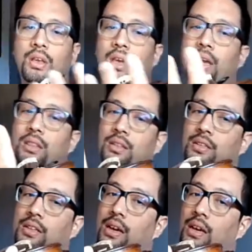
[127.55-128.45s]
at the
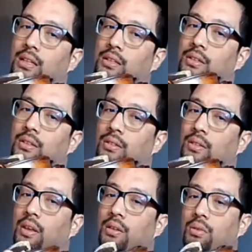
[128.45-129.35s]
sides,
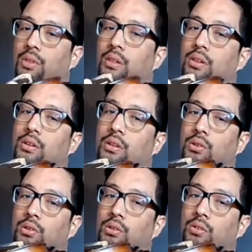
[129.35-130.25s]
okay, with a little
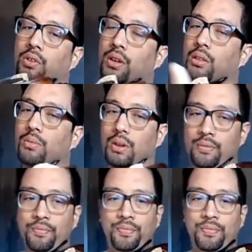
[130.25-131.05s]
hole right in the middle.